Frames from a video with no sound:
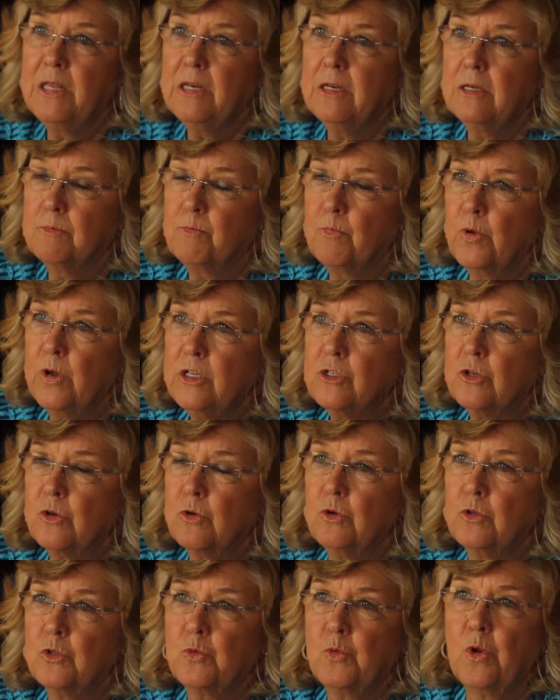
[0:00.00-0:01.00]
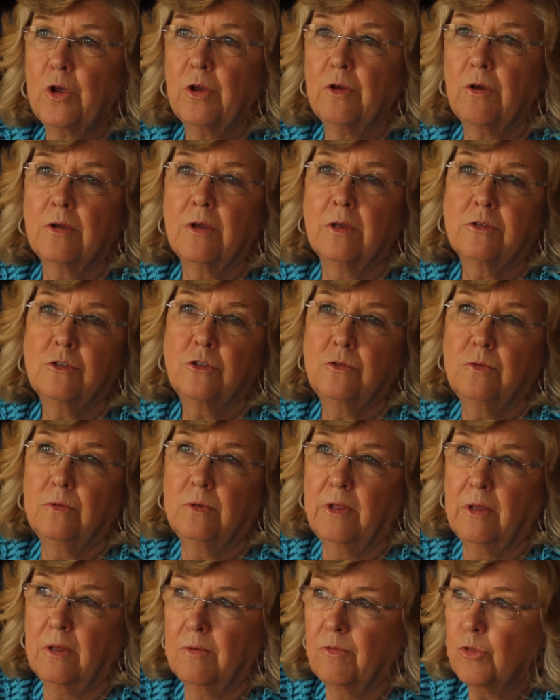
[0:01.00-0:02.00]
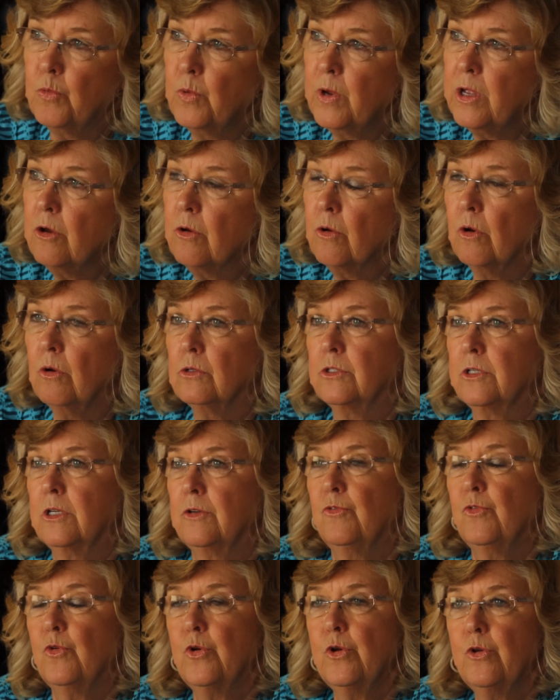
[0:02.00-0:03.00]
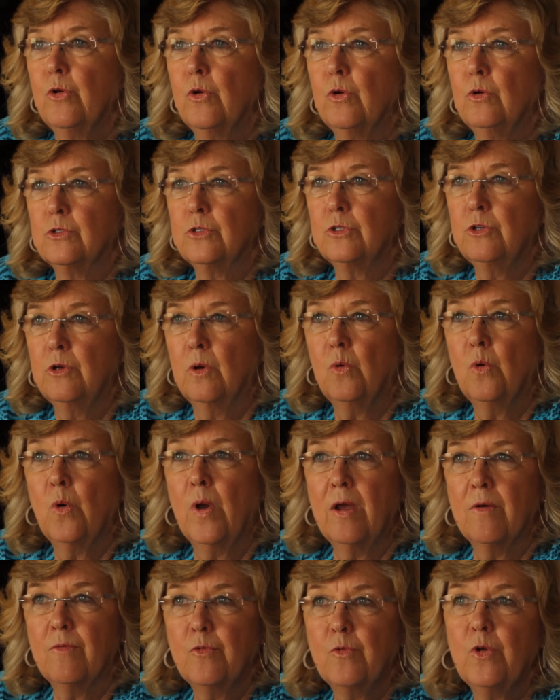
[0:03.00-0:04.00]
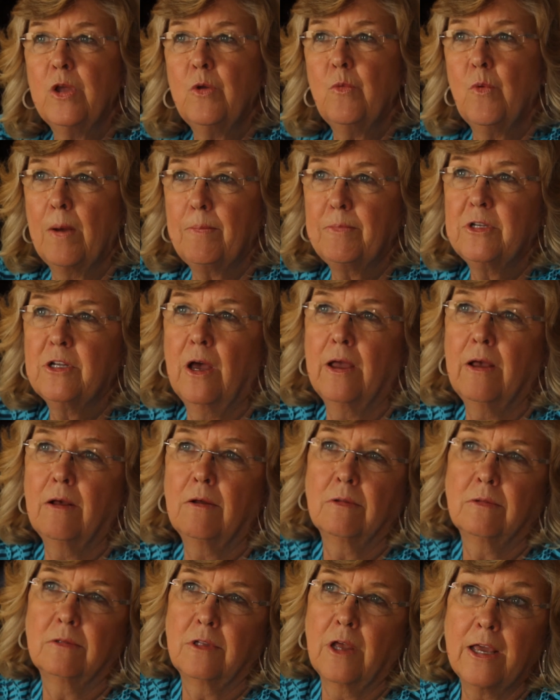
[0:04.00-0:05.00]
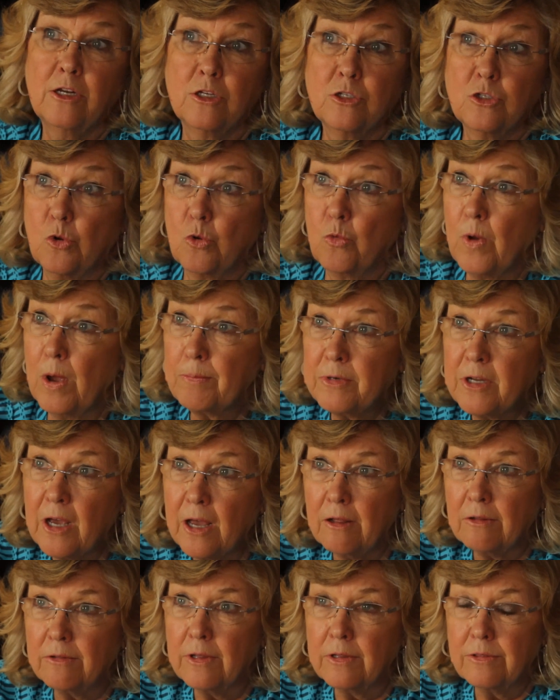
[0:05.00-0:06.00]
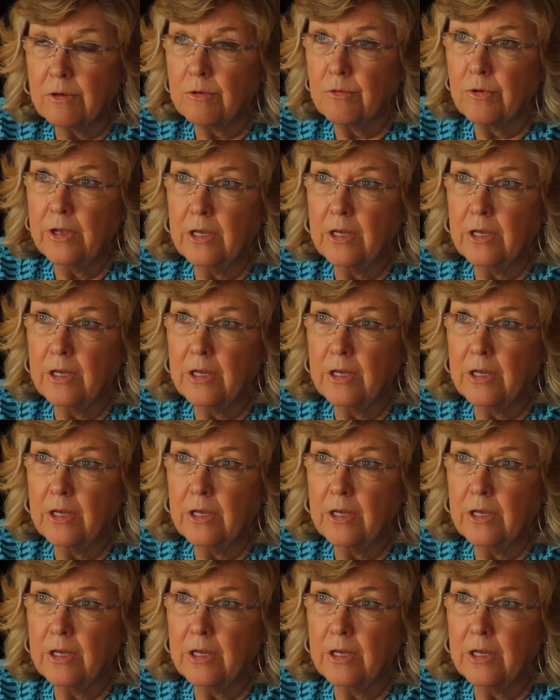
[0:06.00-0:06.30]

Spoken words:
been in preschools where 3-year-olds and 4-year-olds know every reptile, dinosaur reptile that there